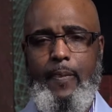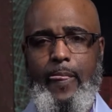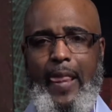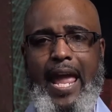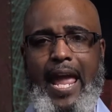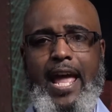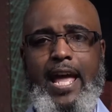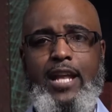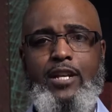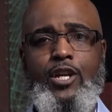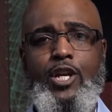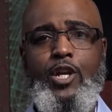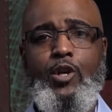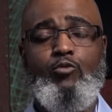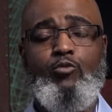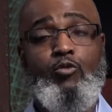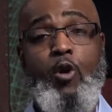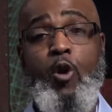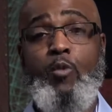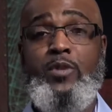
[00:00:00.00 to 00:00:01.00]
And
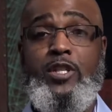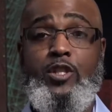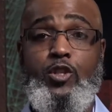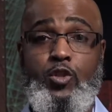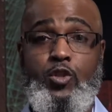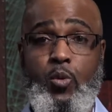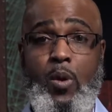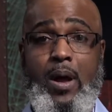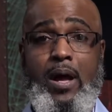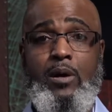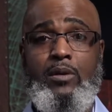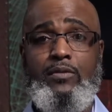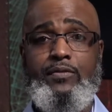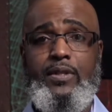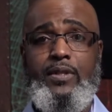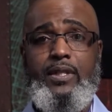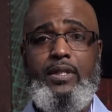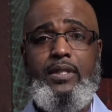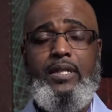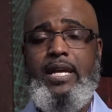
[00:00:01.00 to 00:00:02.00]
Romans 12
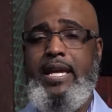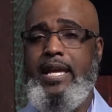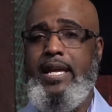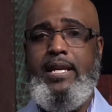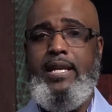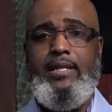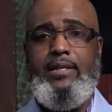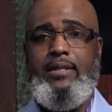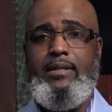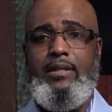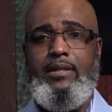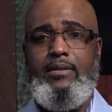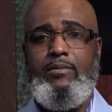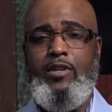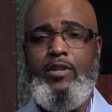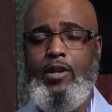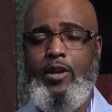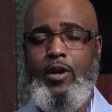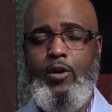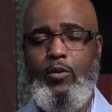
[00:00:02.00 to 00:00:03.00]
is,
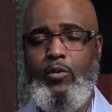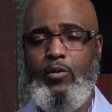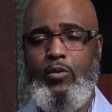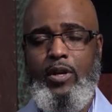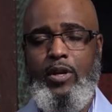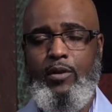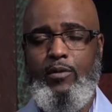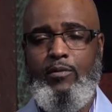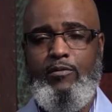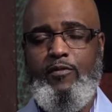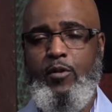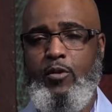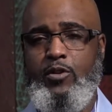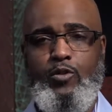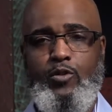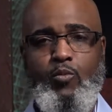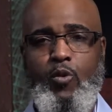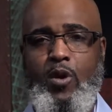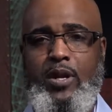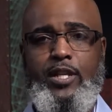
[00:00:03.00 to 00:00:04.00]
verse
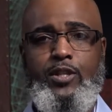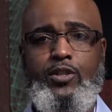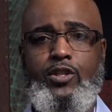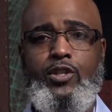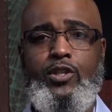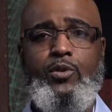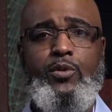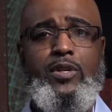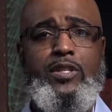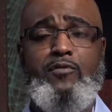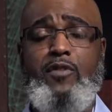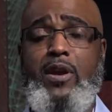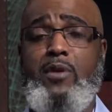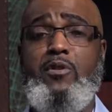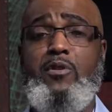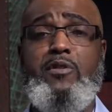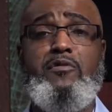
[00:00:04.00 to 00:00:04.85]
1 and 2 is very